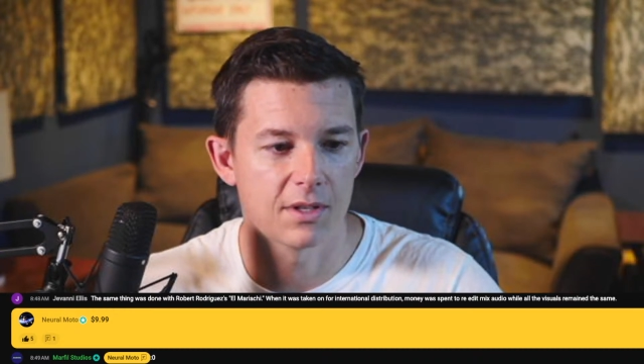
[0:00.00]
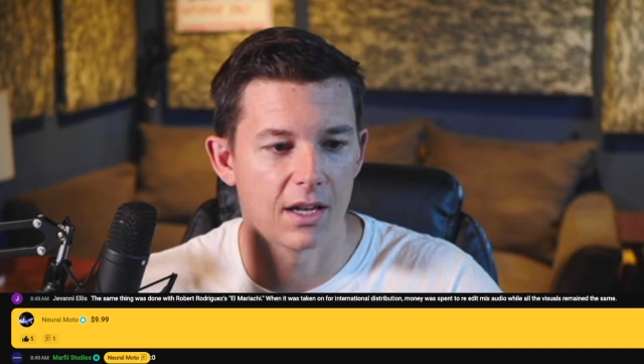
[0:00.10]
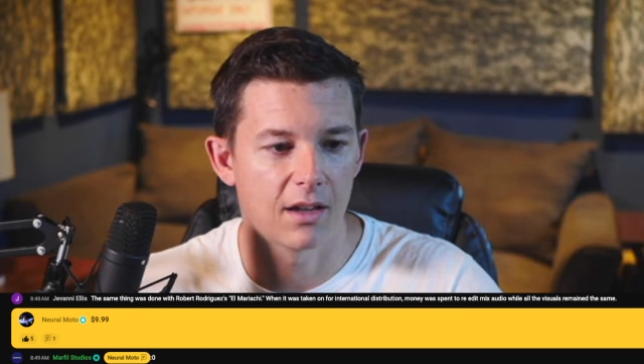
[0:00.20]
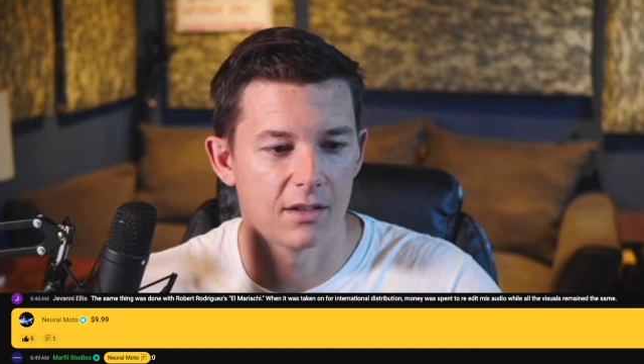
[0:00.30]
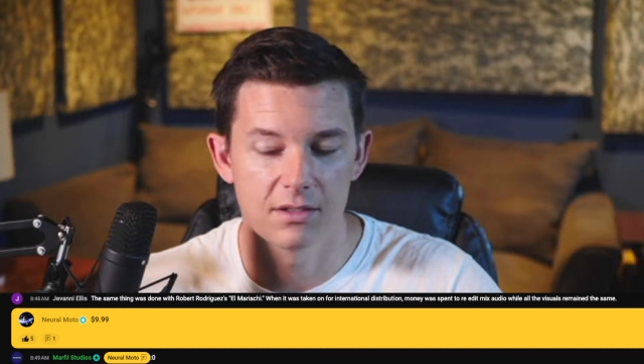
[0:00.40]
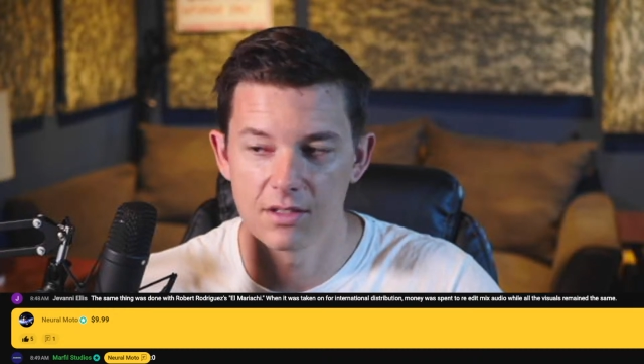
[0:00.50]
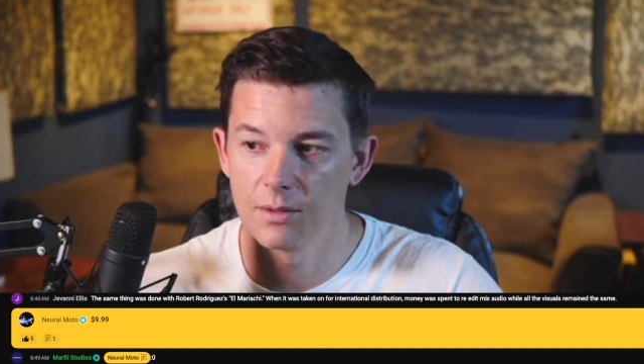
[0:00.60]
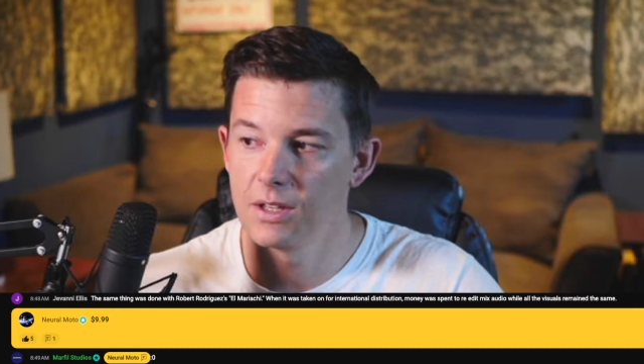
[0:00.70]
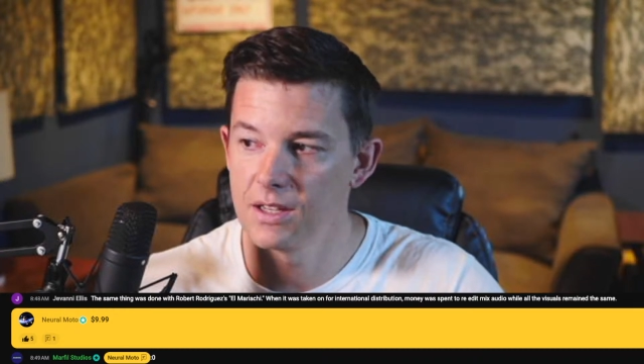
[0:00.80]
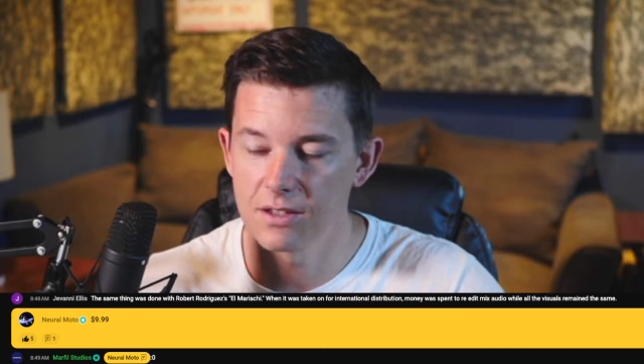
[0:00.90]
Like some
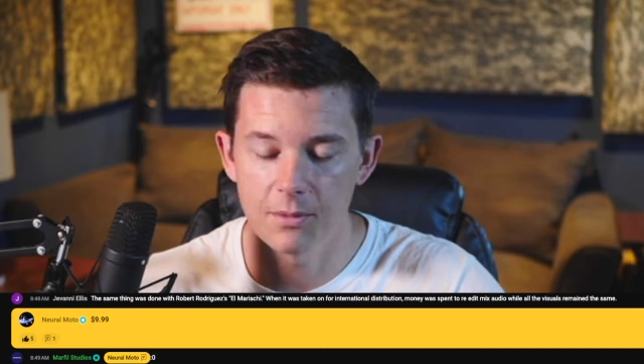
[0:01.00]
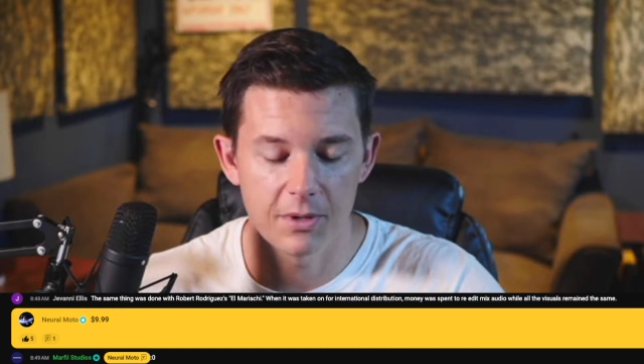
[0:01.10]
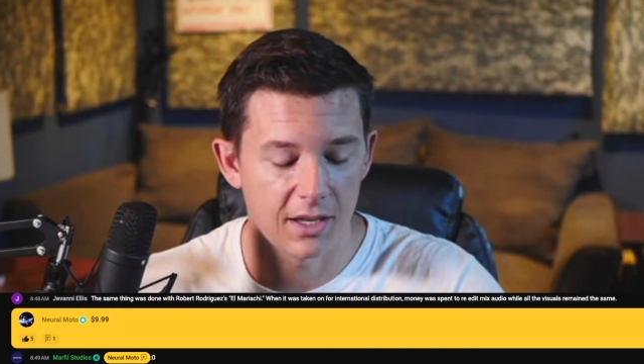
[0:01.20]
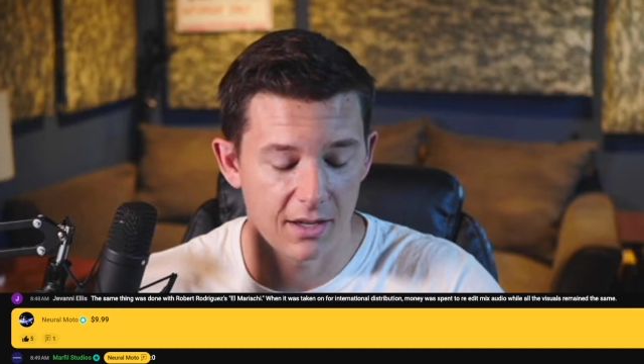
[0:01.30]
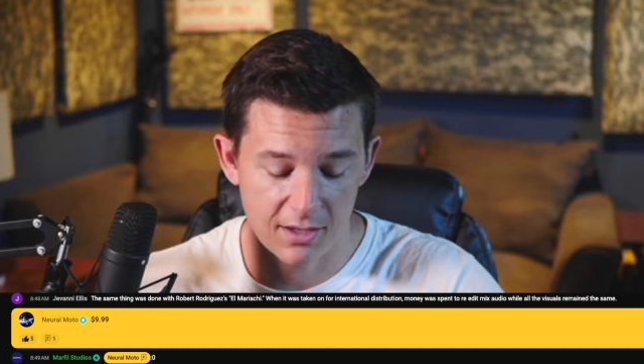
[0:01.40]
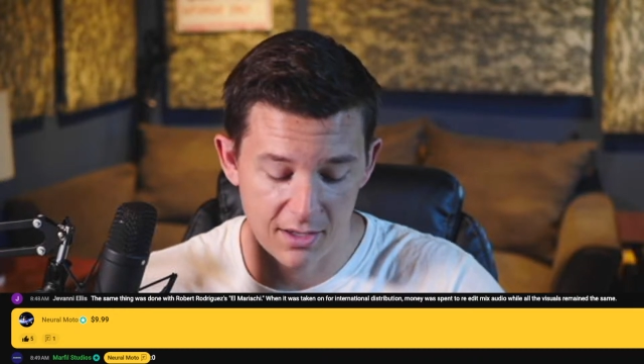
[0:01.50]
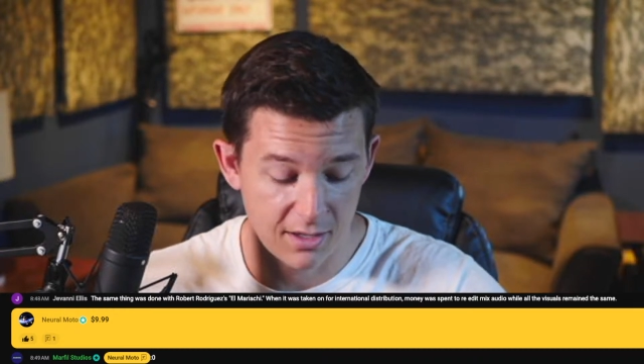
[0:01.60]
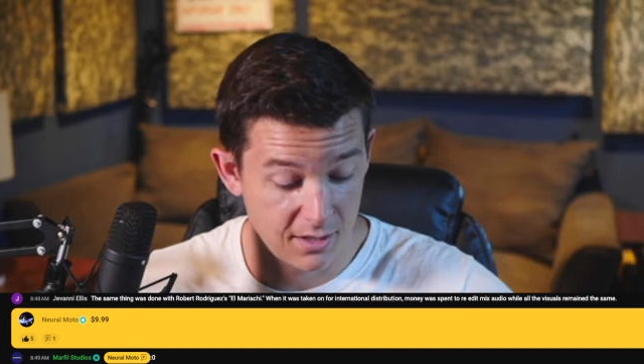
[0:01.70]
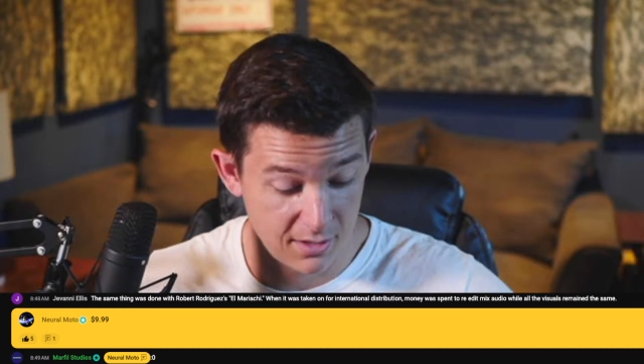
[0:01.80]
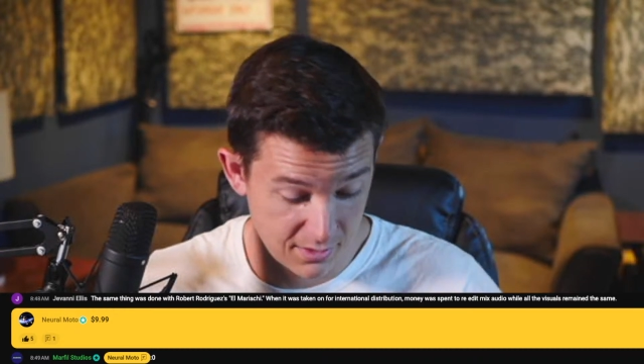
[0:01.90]
days I'll be like,
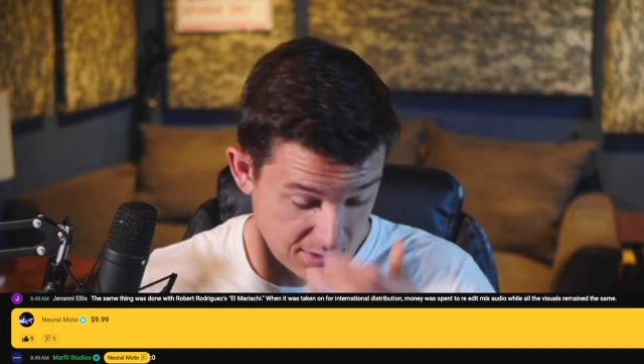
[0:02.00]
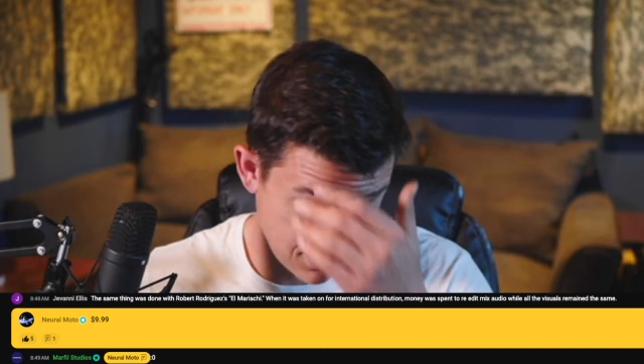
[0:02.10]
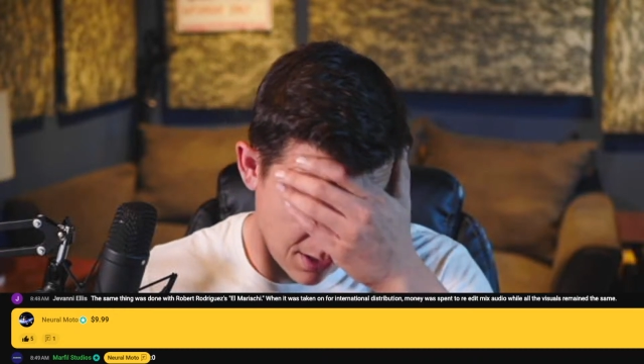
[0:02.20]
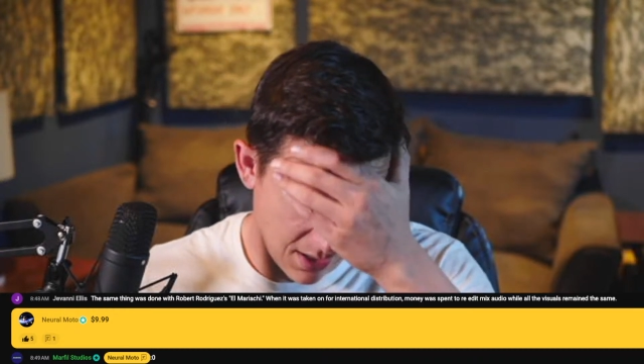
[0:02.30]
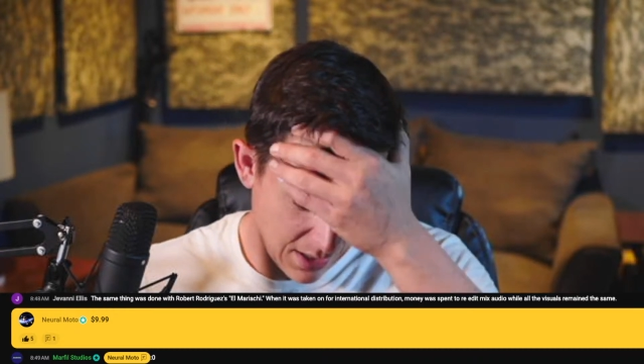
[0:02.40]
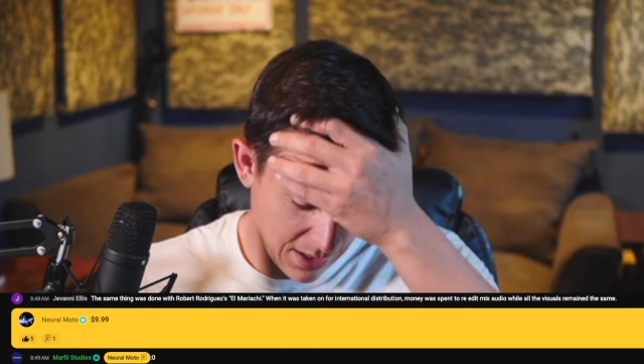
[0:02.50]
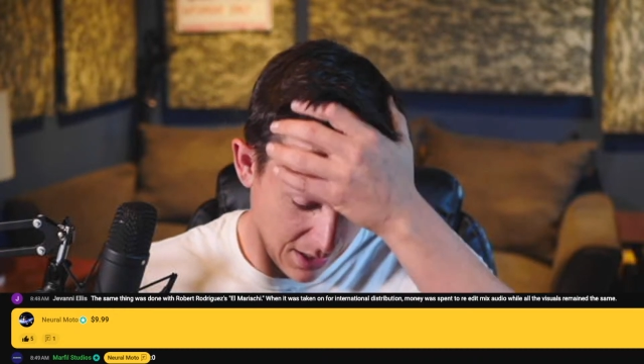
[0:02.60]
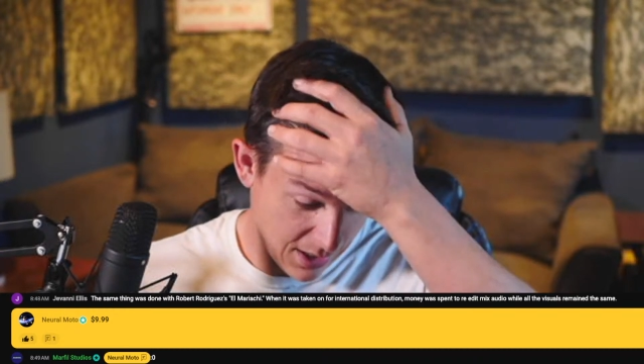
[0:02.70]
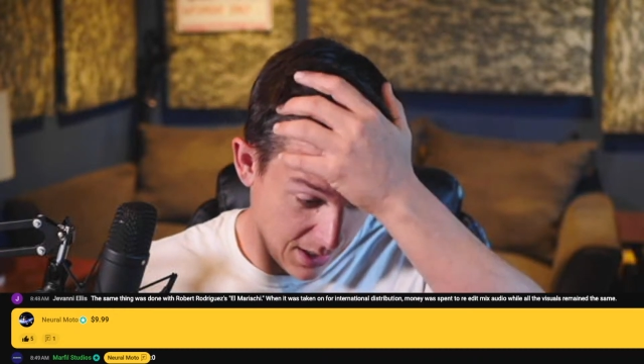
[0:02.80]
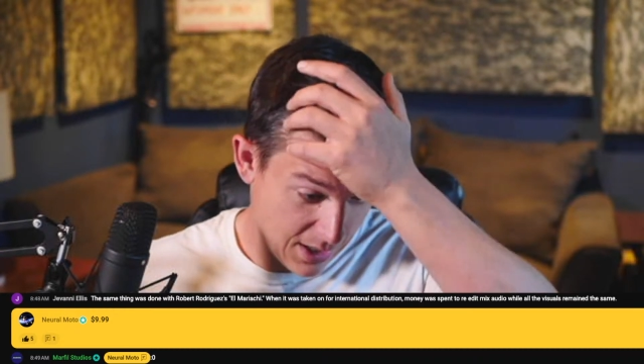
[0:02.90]

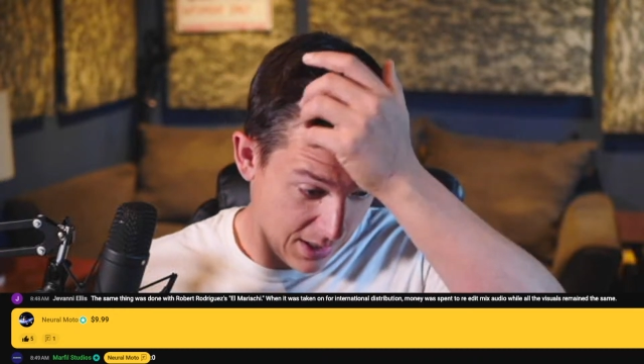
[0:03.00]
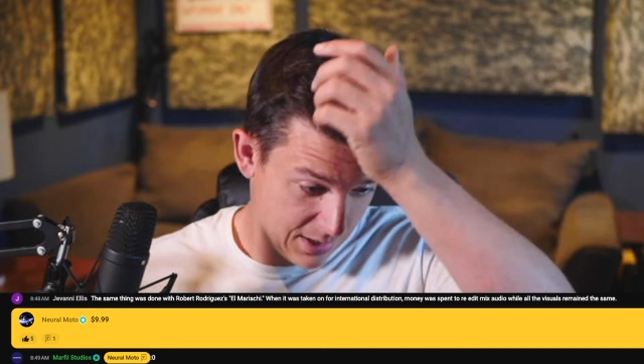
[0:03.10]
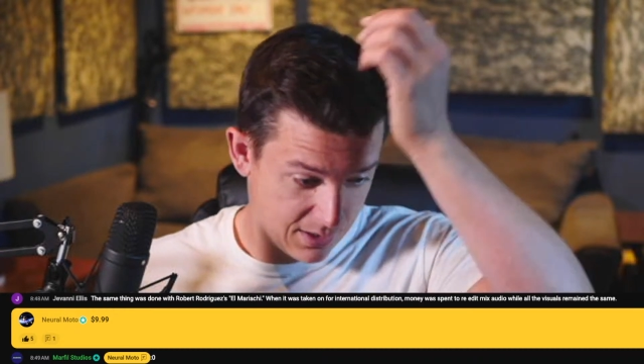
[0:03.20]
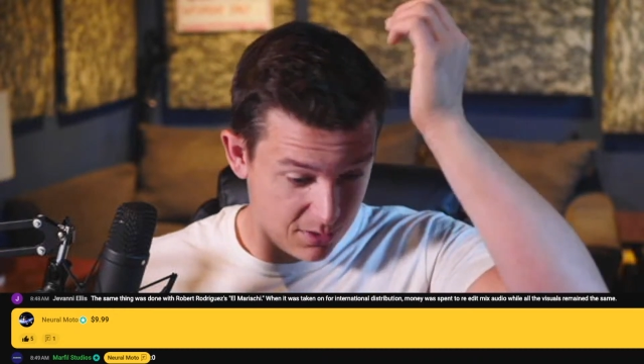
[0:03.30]
it's